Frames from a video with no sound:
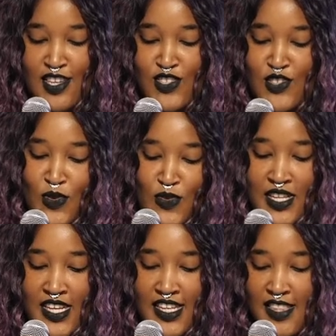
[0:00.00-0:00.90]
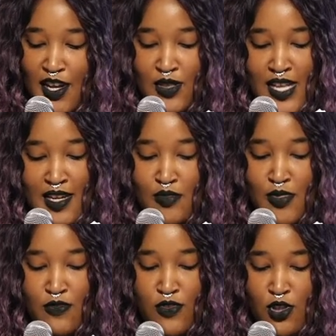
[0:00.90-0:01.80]
Certainly, they're allowed to
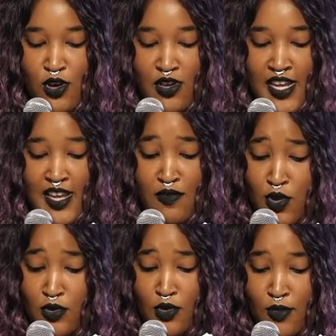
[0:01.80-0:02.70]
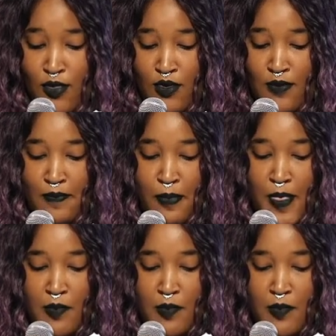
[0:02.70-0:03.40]
be flawed and vulnerable,